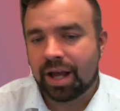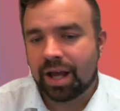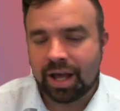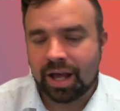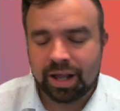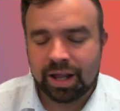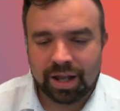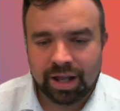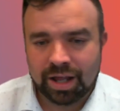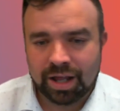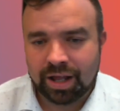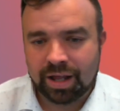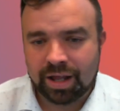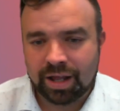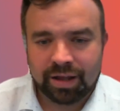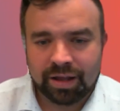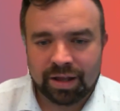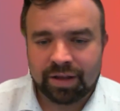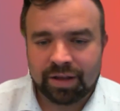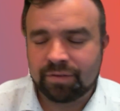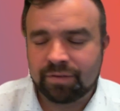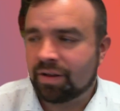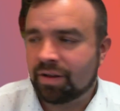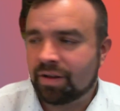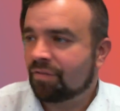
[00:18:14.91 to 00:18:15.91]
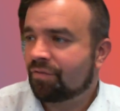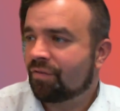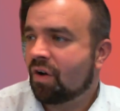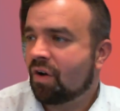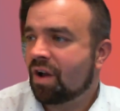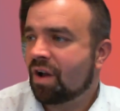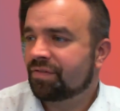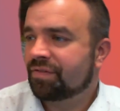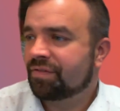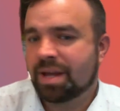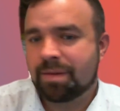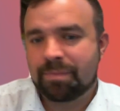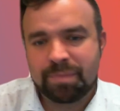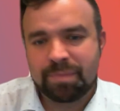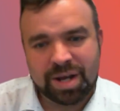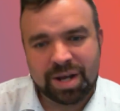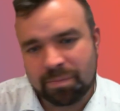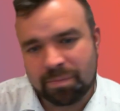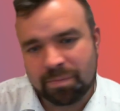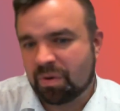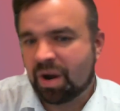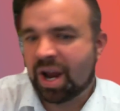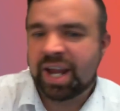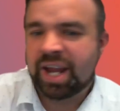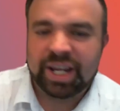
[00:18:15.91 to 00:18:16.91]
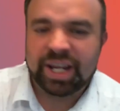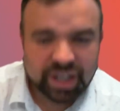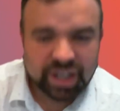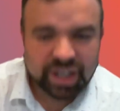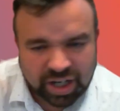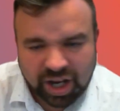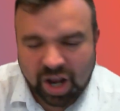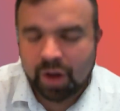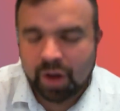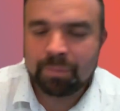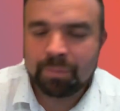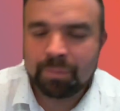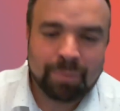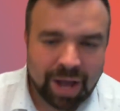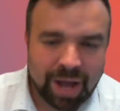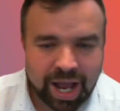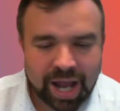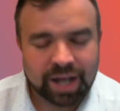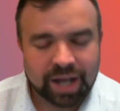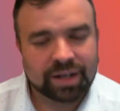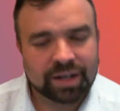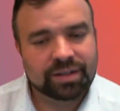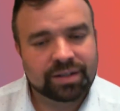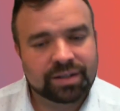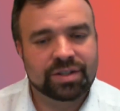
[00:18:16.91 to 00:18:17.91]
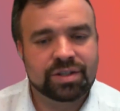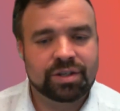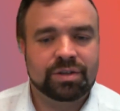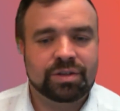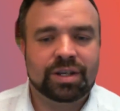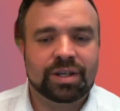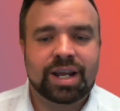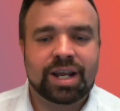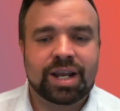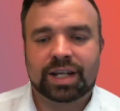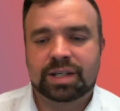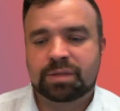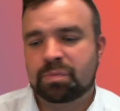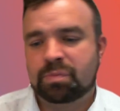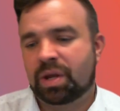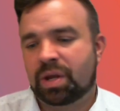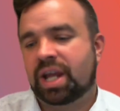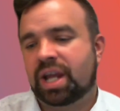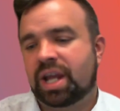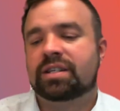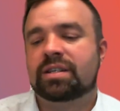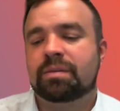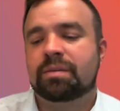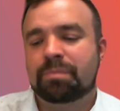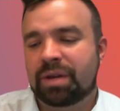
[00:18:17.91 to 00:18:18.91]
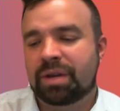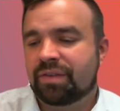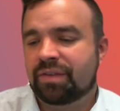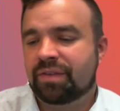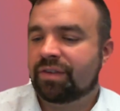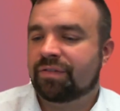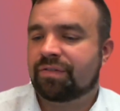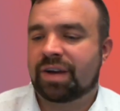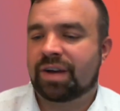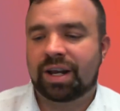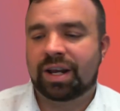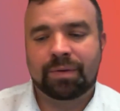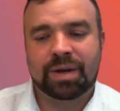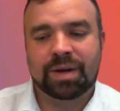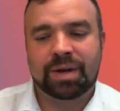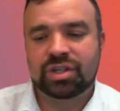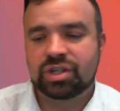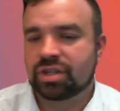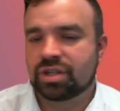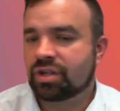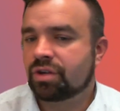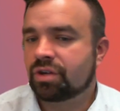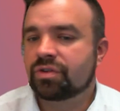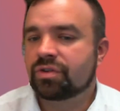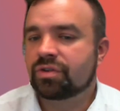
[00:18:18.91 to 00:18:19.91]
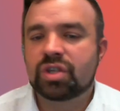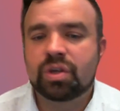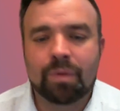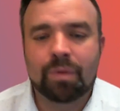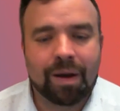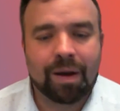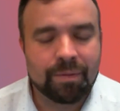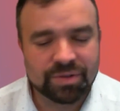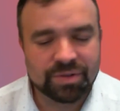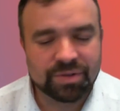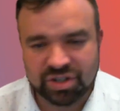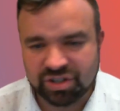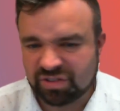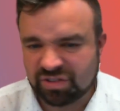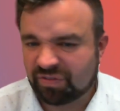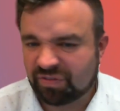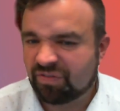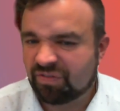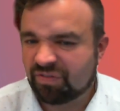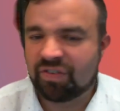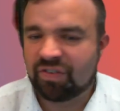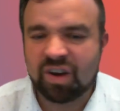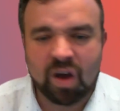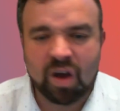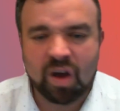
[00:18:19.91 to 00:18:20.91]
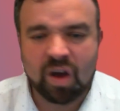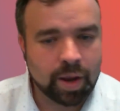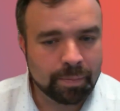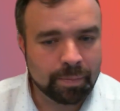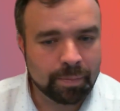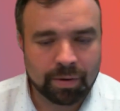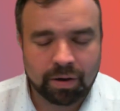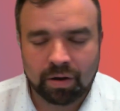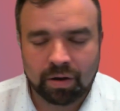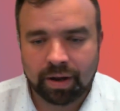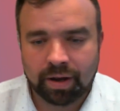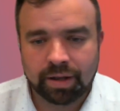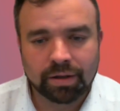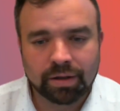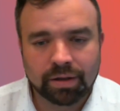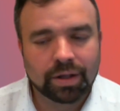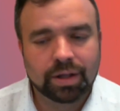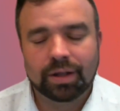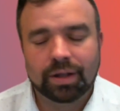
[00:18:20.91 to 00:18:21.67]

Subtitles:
a 5-10 minute break, go back to do the next piece, a bit of an evaluation. Those 2 hours just fly by.